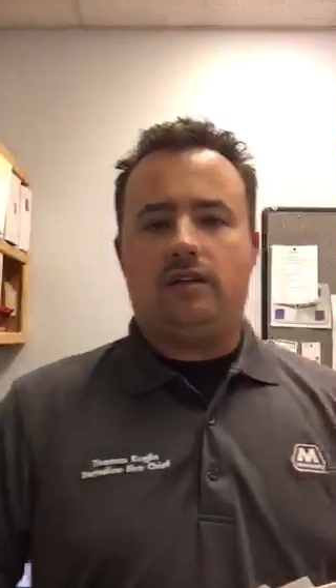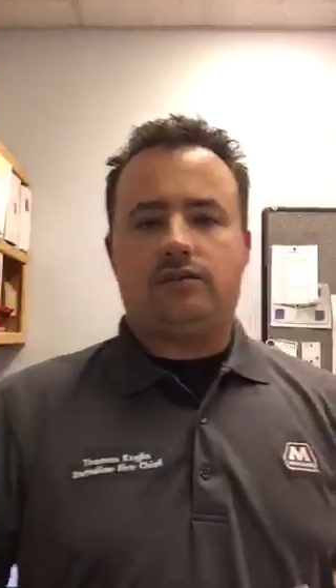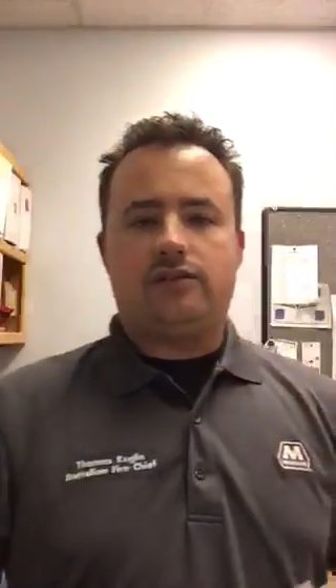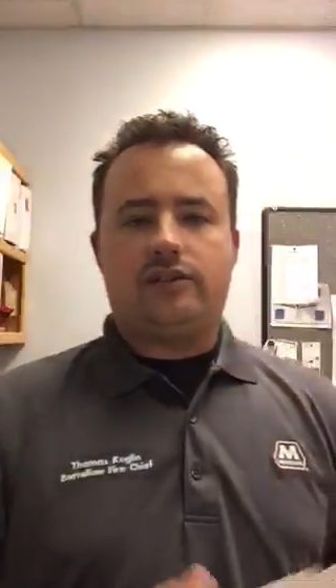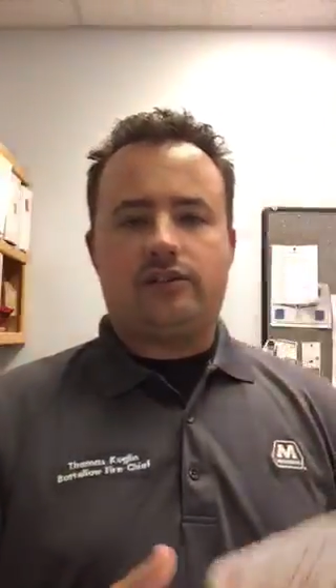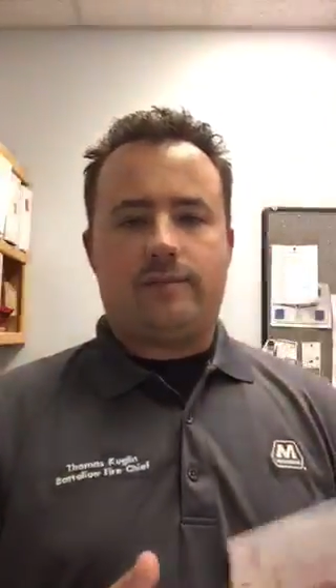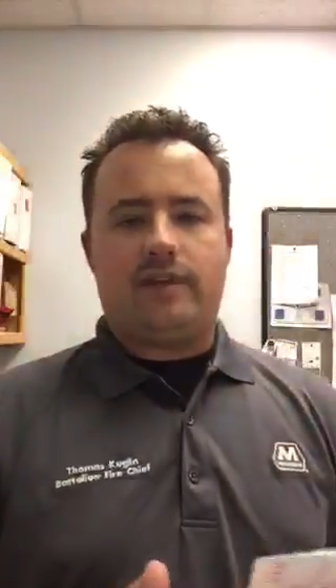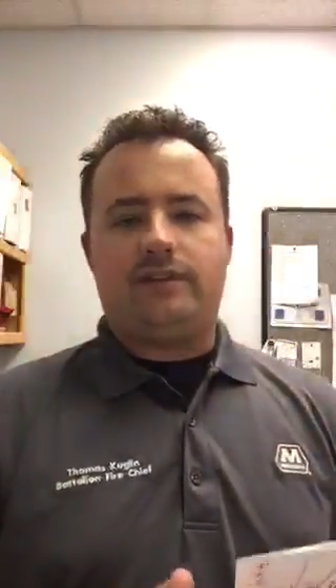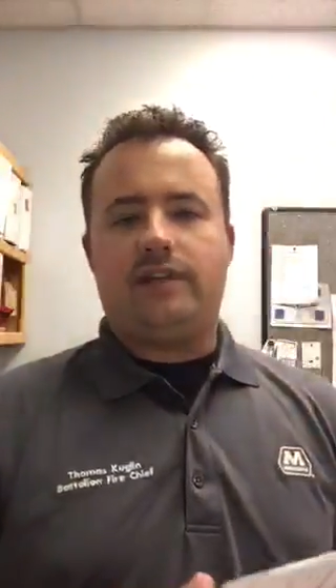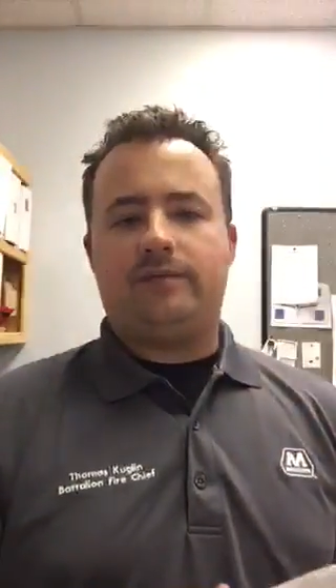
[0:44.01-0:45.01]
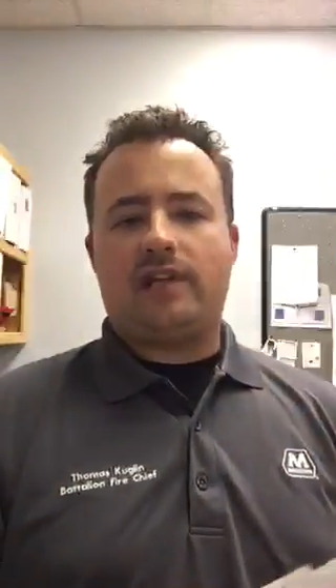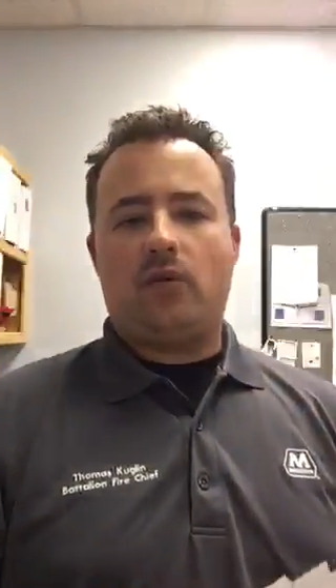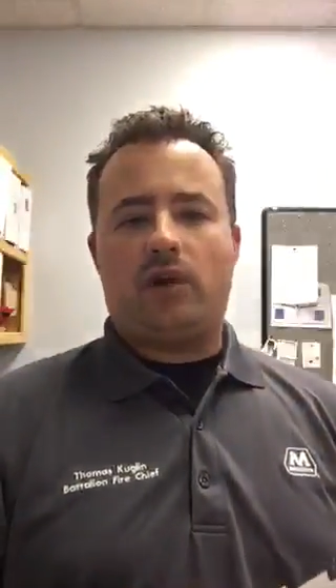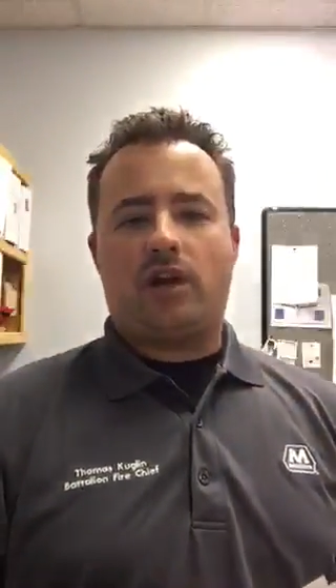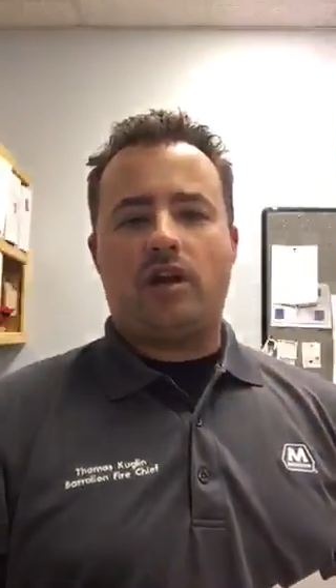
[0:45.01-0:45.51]
So just some of the tips I
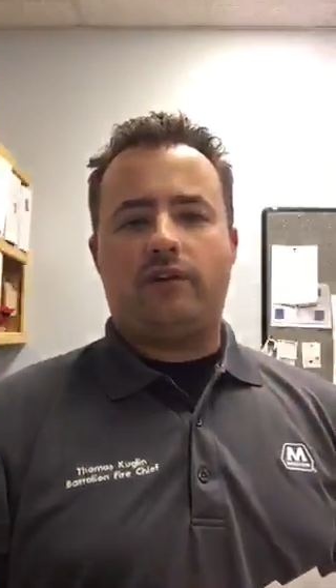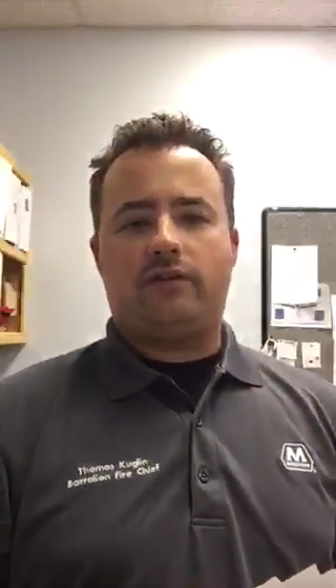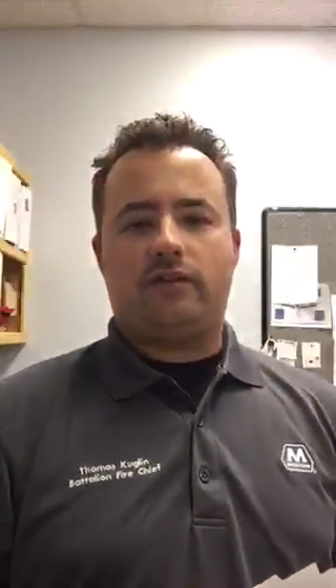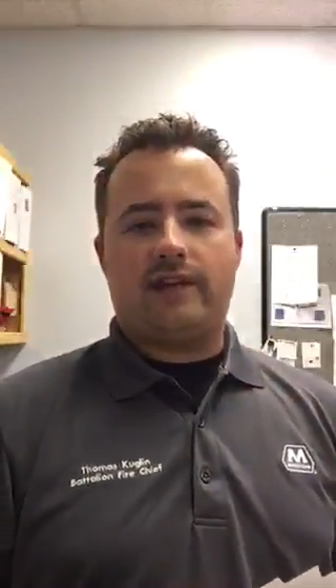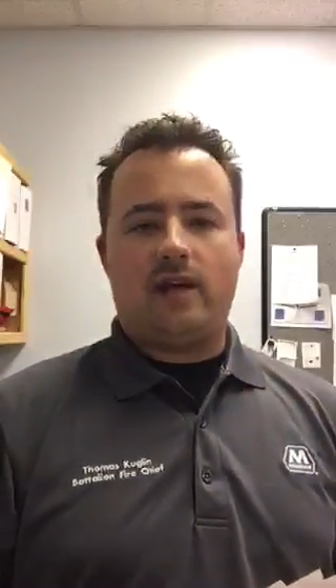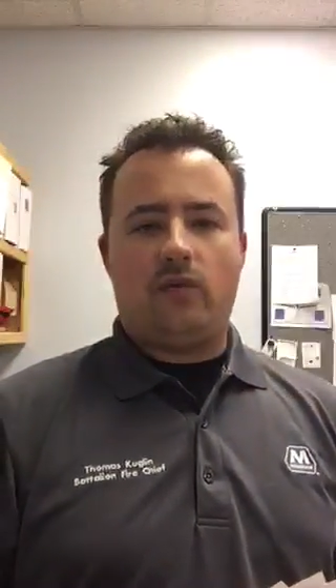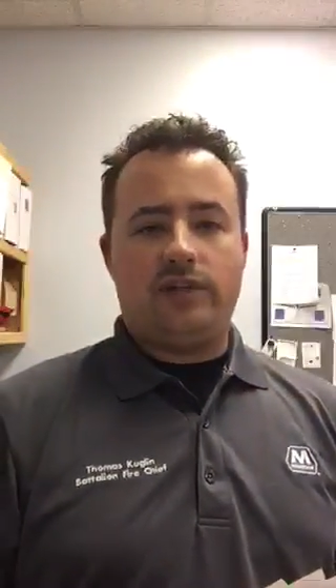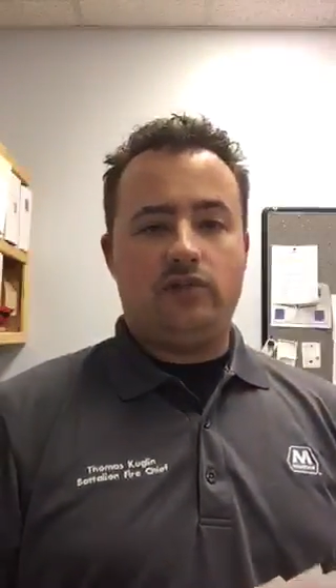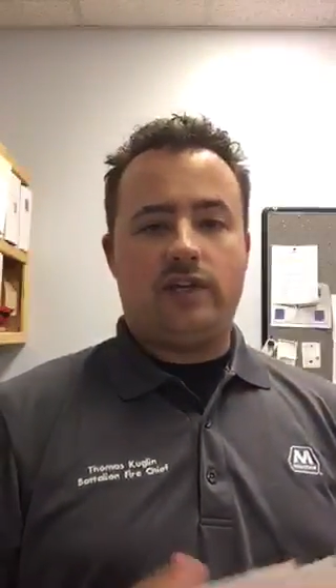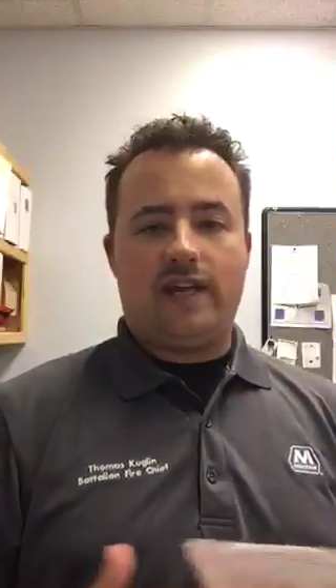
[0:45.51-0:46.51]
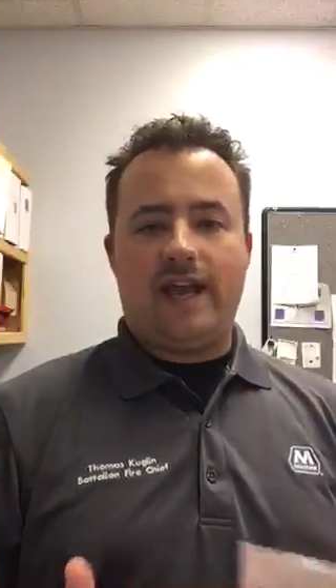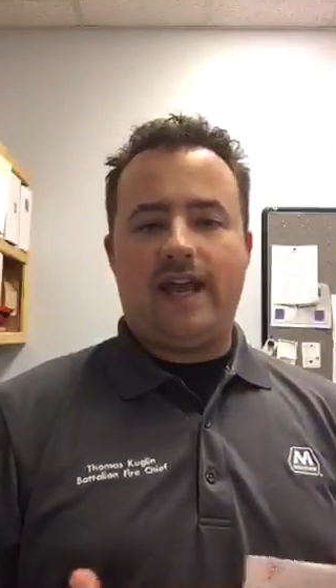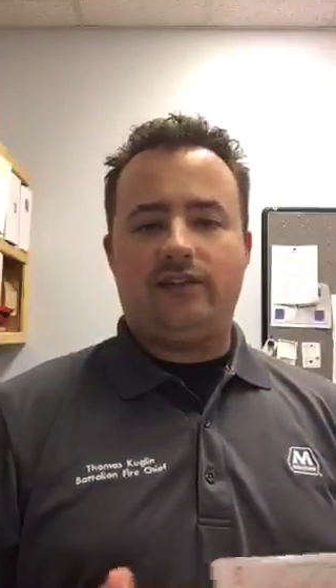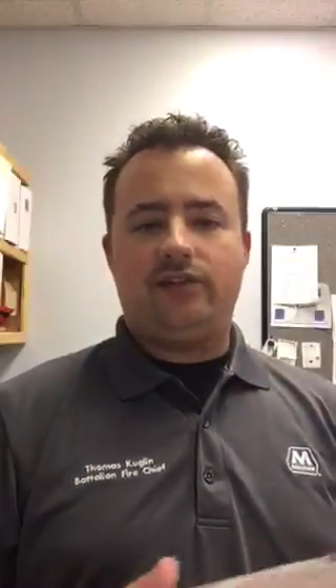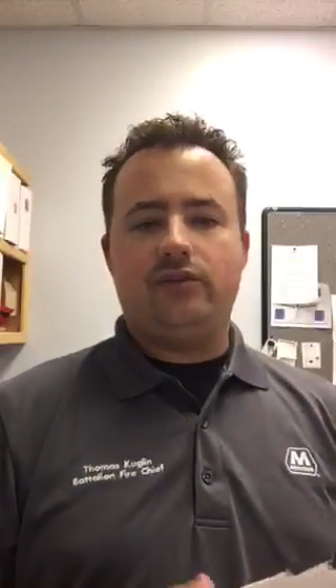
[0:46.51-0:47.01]
want to cover that what you can
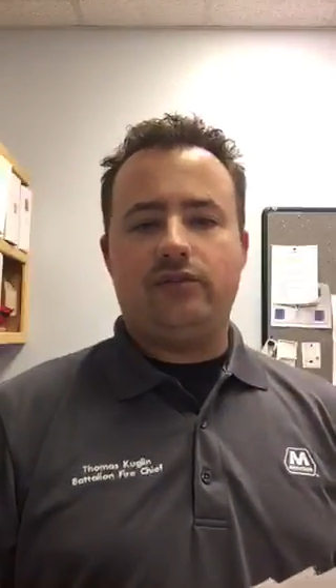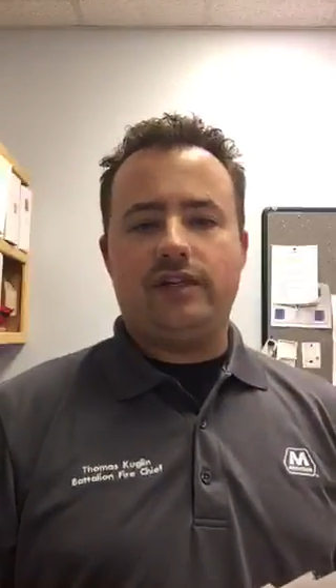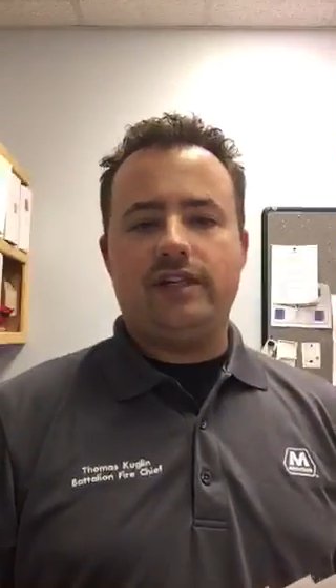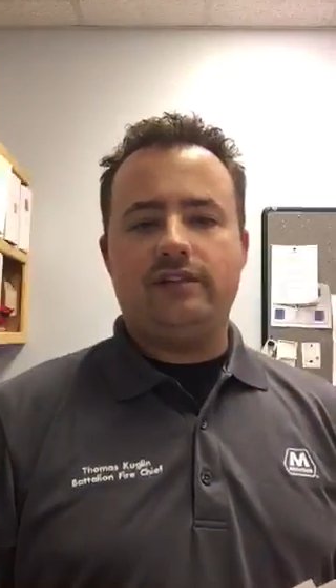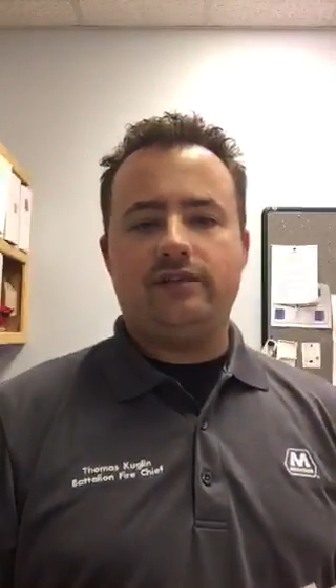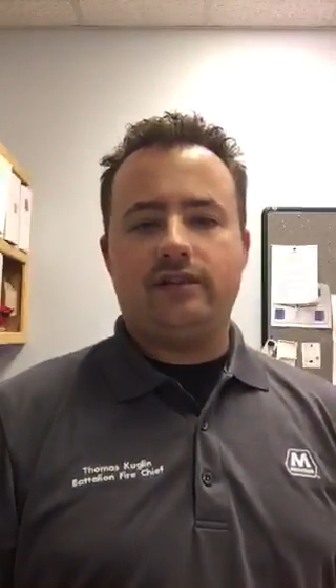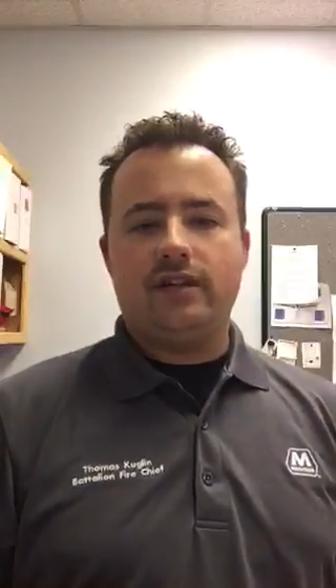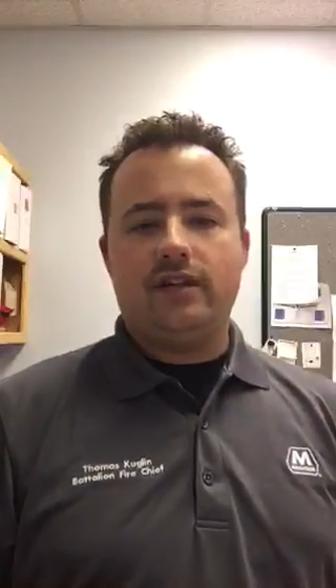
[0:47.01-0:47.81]
add to these